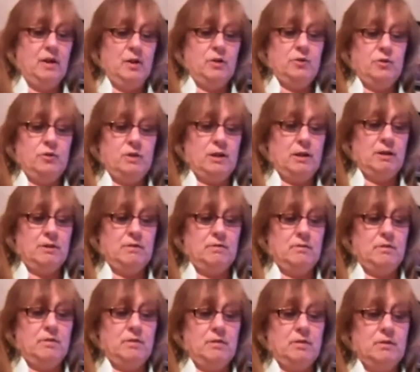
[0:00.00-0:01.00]
You
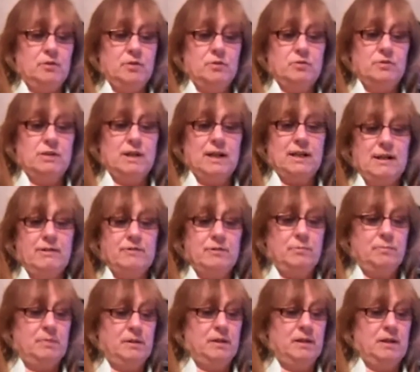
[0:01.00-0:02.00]
do not have to
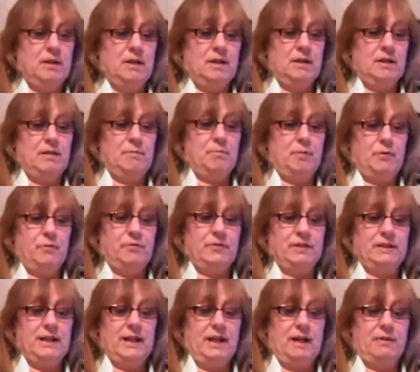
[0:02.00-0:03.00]
be in
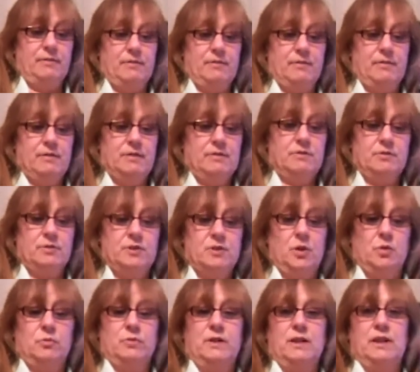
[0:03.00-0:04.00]
perfect health to
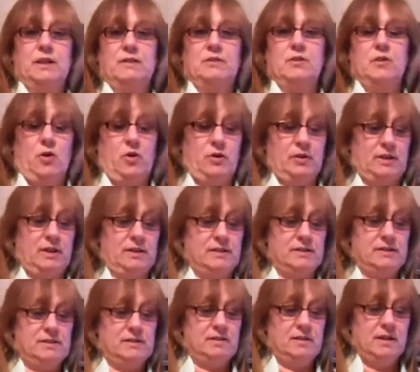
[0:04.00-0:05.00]
donate your
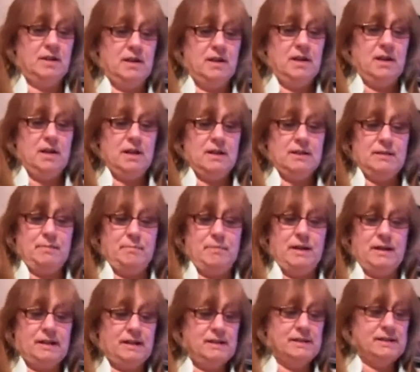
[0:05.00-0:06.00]
organs. The
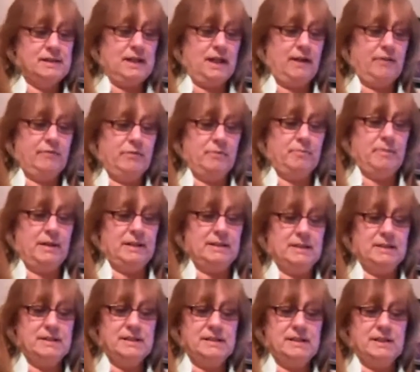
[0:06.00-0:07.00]
medical staff will make
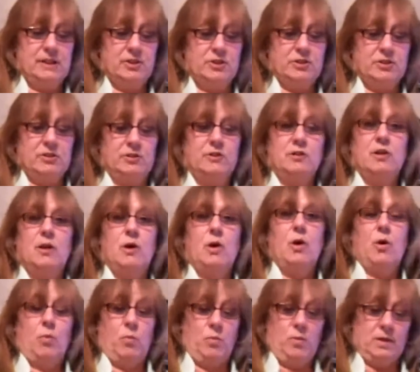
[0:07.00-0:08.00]
the decision
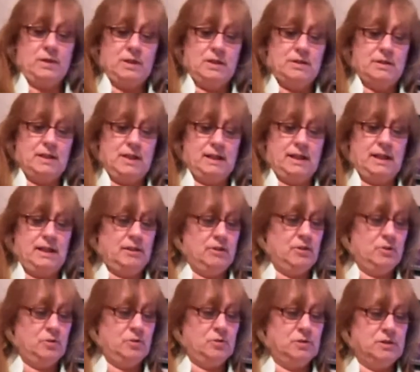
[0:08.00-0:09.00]
what they can
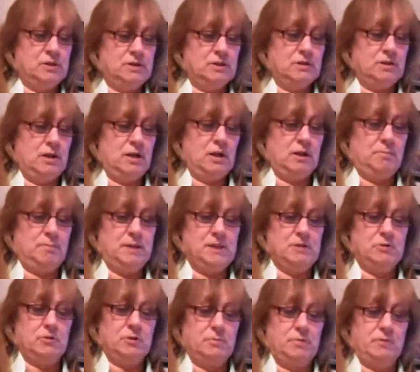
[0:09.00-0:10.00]
use and be
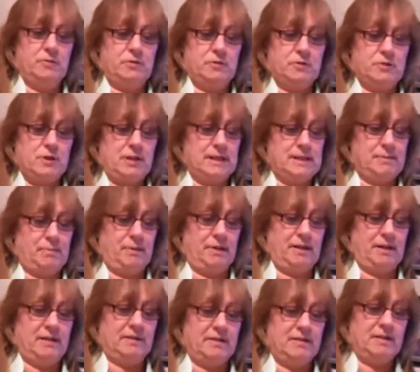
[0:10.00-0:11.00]
suitable for
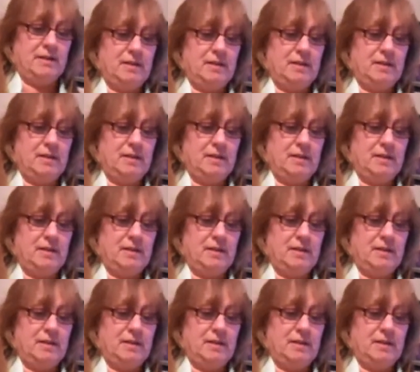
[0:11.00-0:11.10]
transplant.